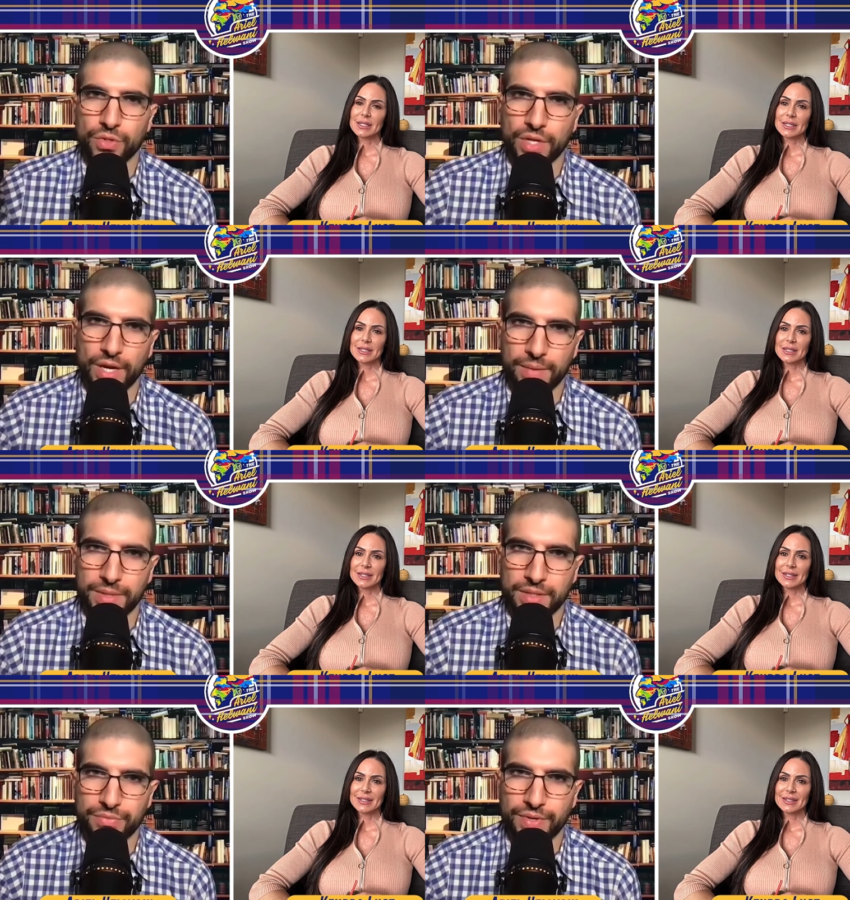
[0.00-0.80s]
Speaker 1: time
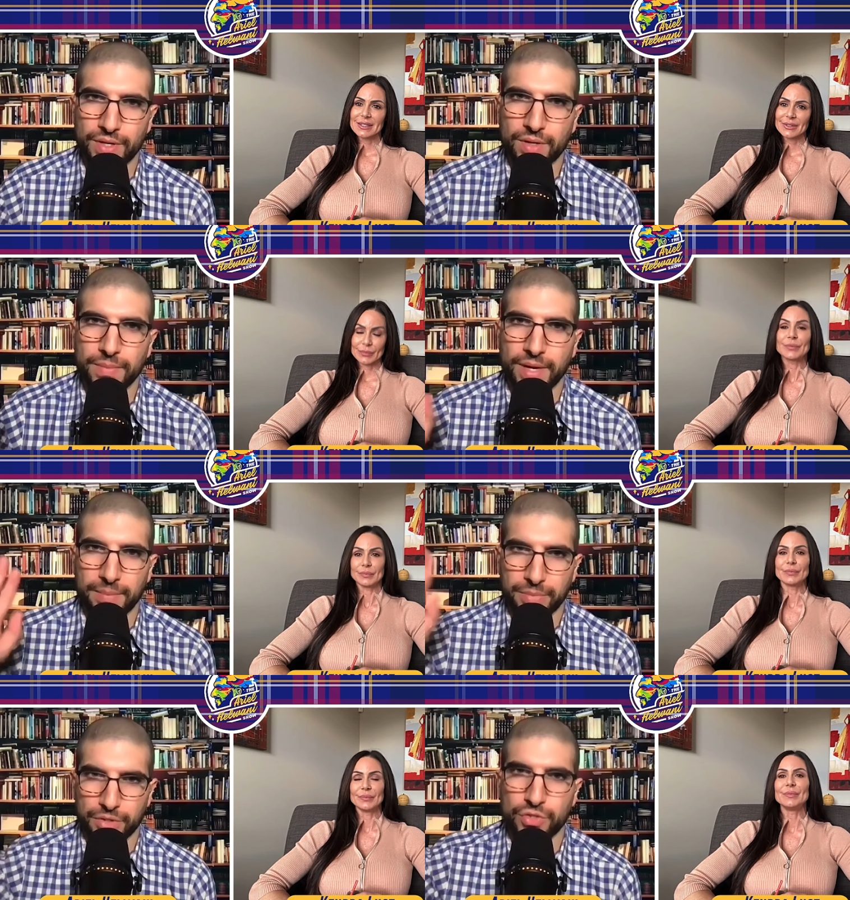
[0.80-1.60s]
into film and
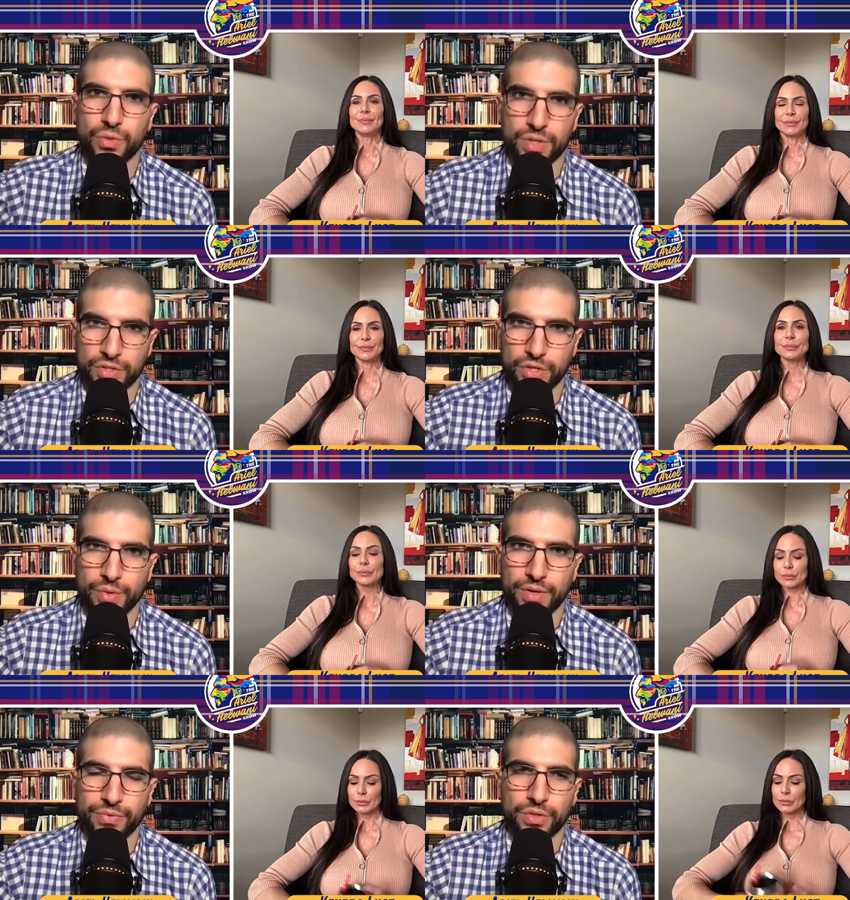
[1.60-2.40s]
pursue mm-hmm. this
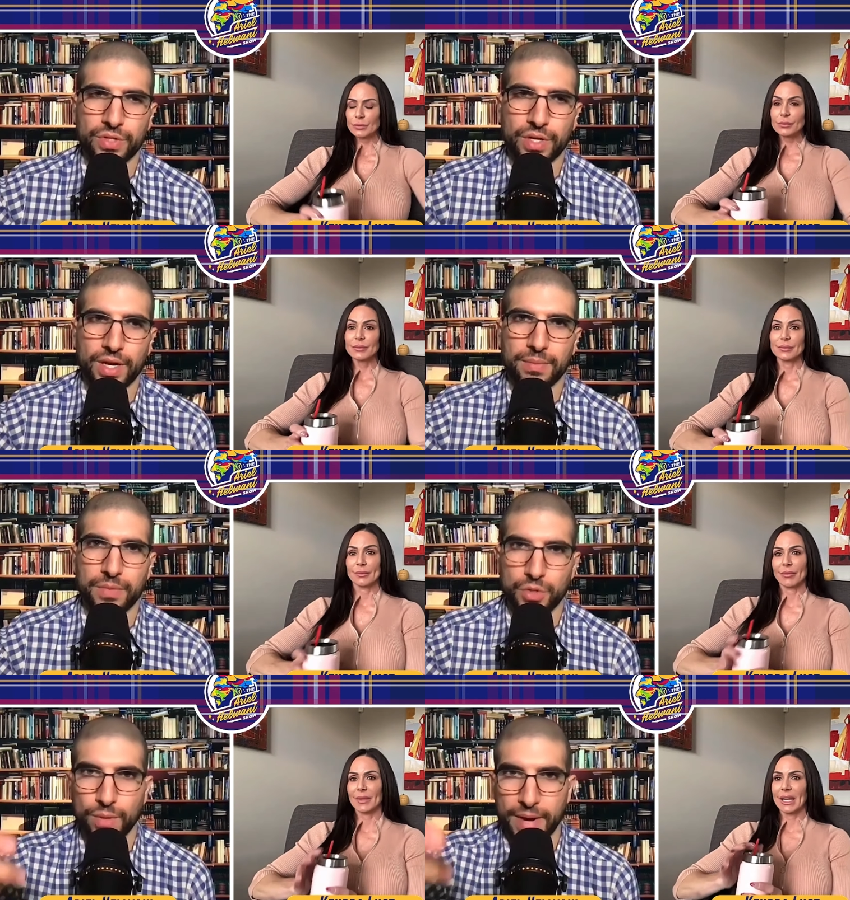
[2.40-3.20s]
career full time,
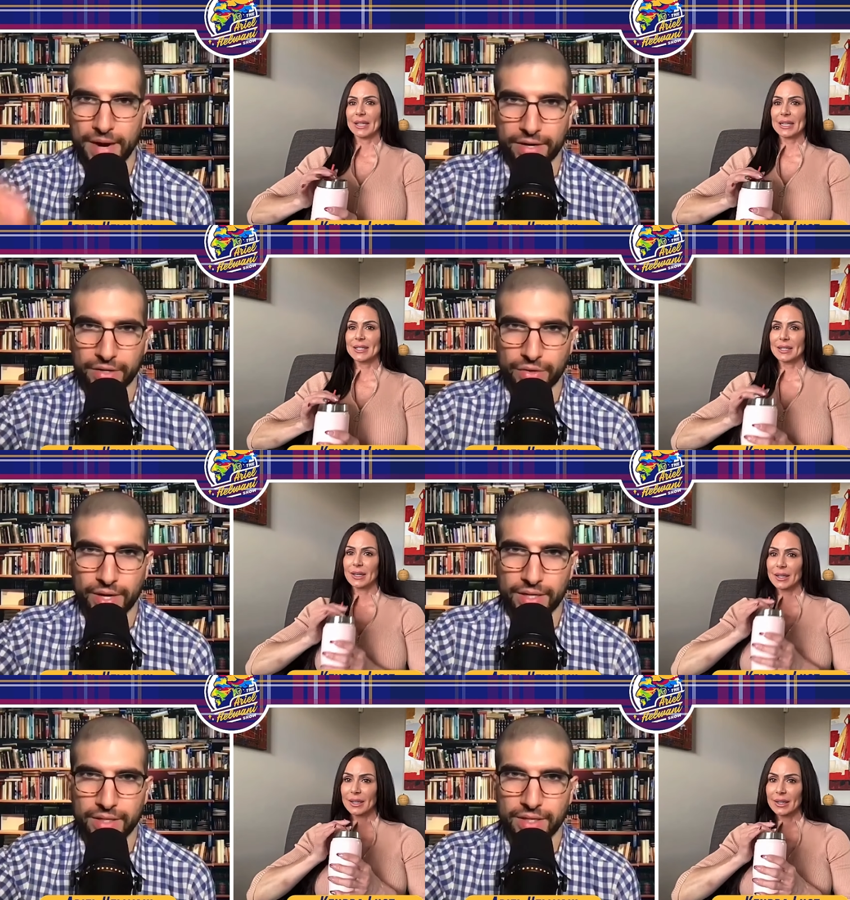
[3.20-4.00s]
you are married,
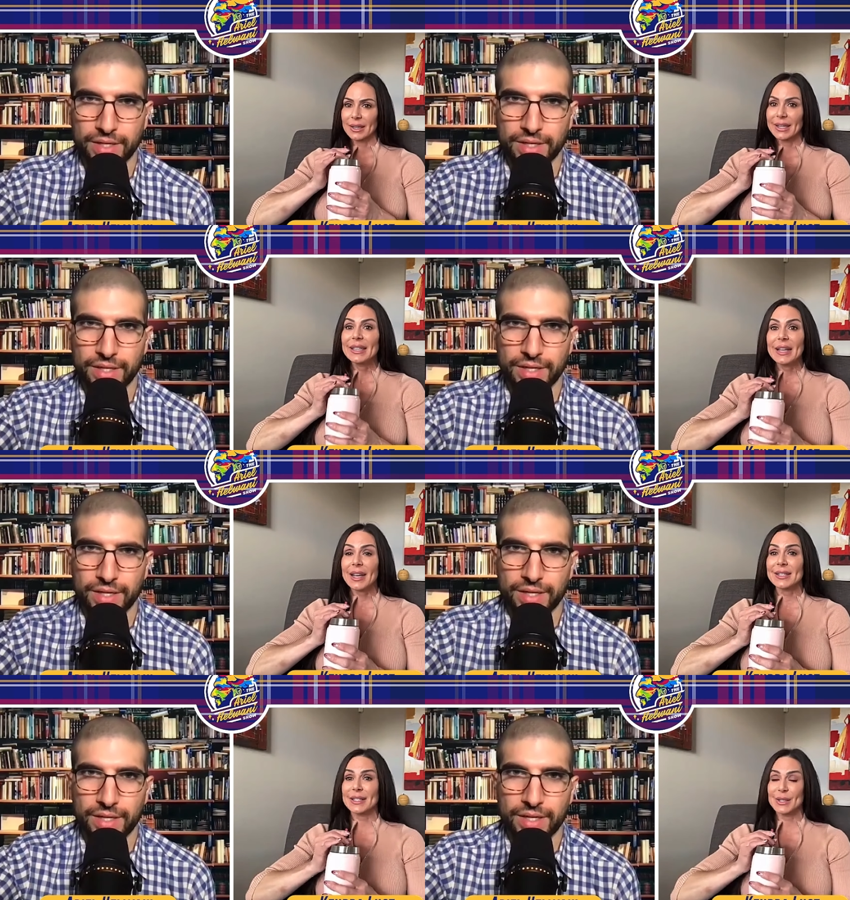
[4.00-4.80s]
correct?
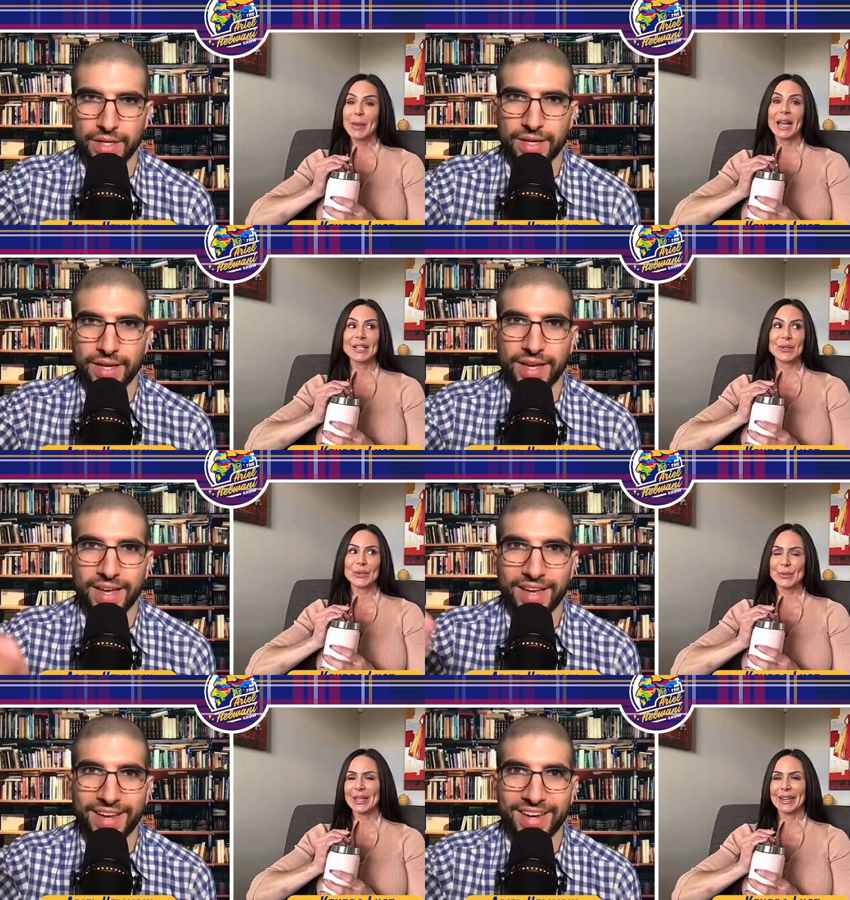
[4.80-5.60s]
Speaker 2: Yes, to my high
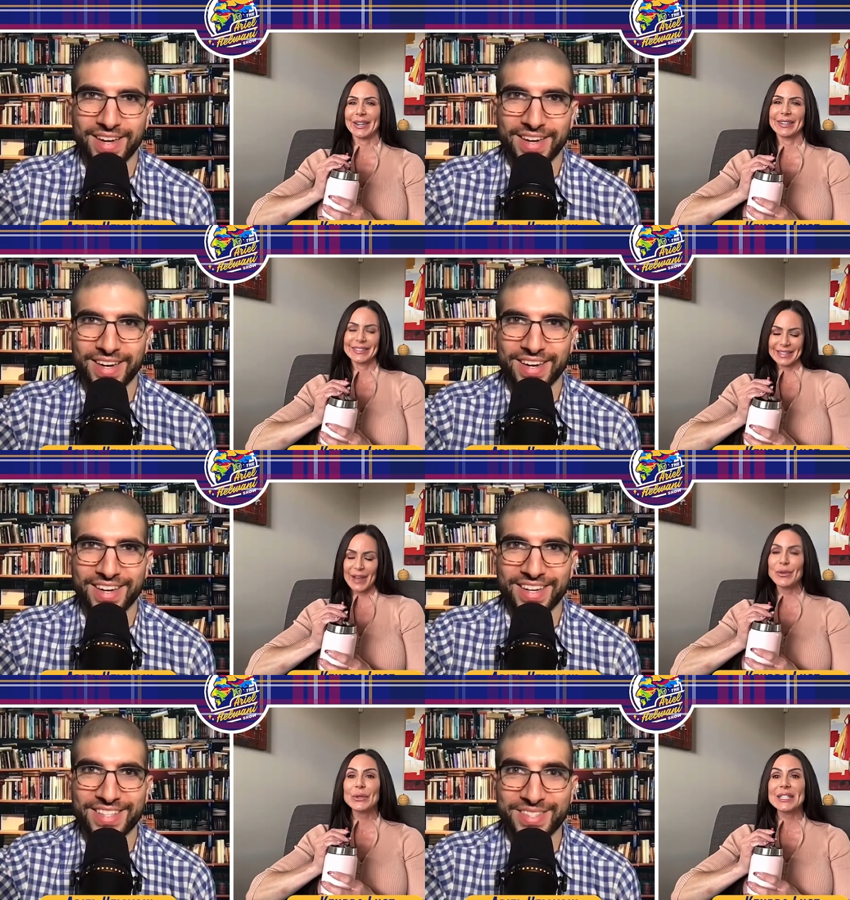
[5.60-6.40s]
school sweetheart.
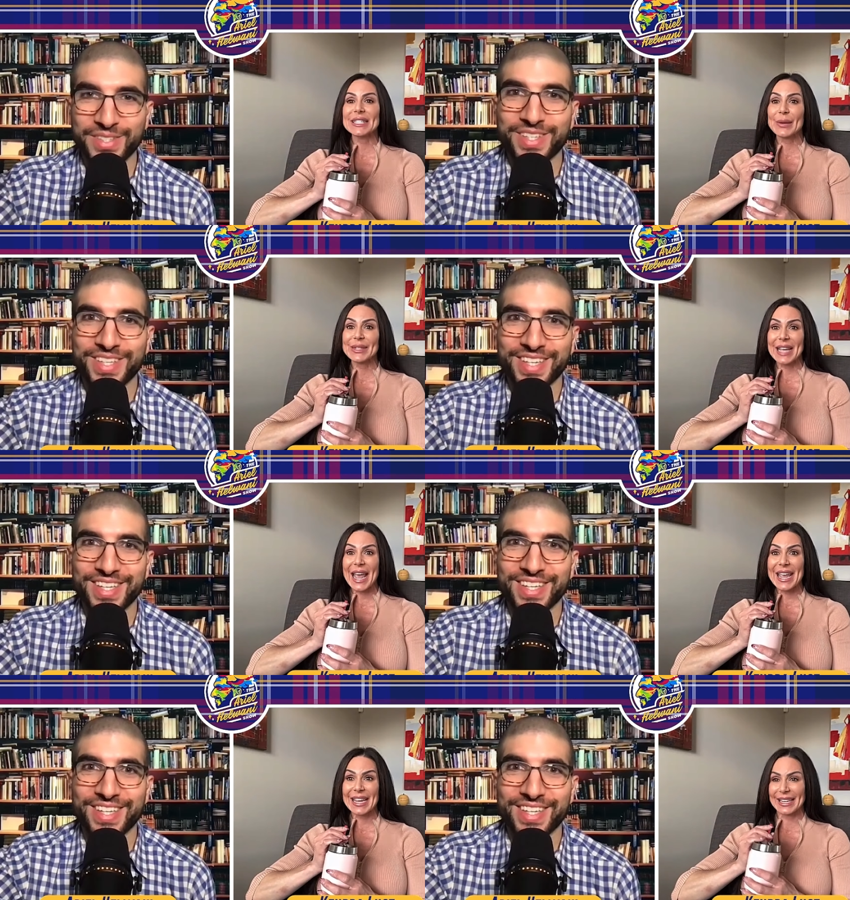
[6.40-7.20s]
I've known to, since I was
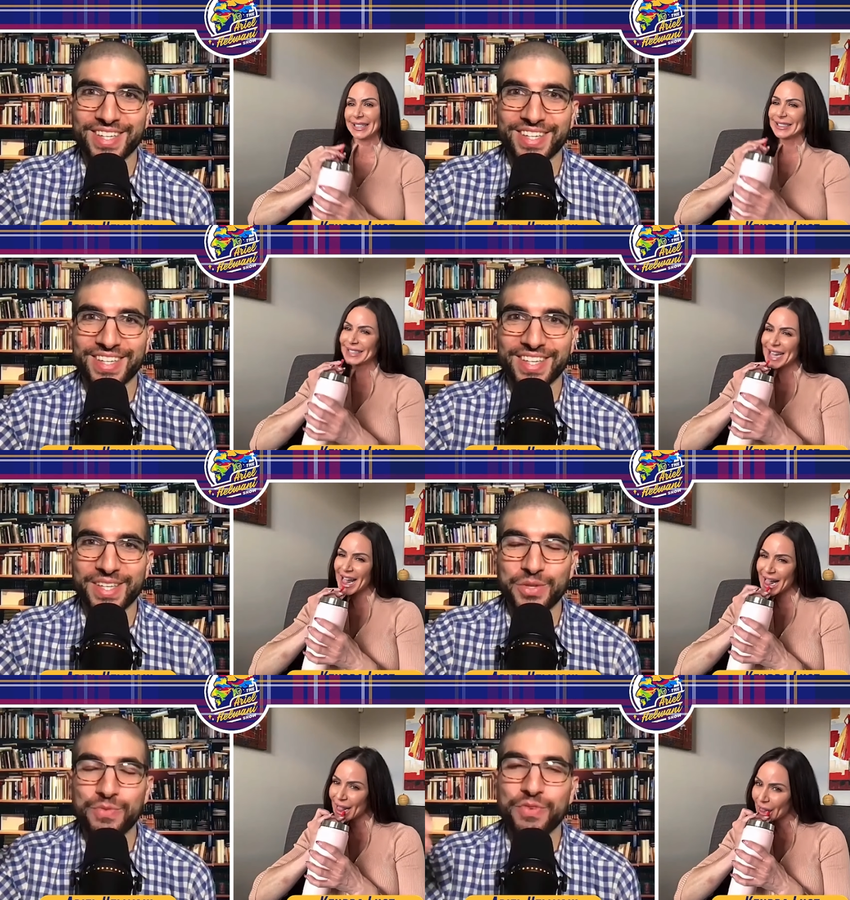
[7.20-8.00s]
eight.
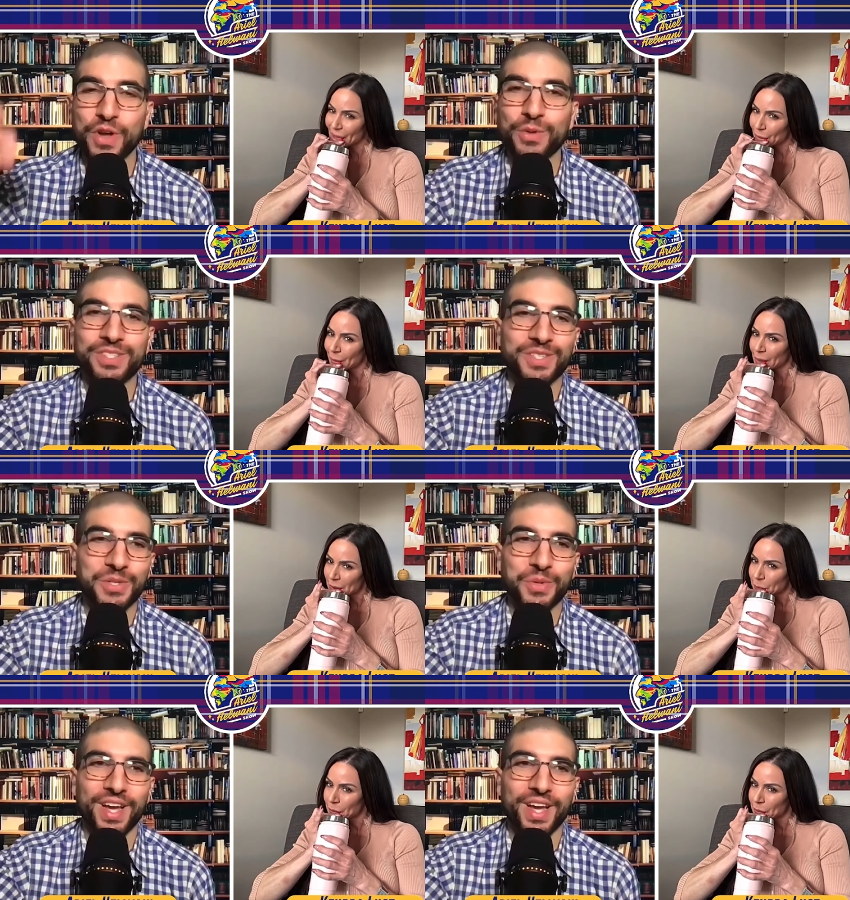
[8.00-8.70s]
Speaker 1: You've known since you were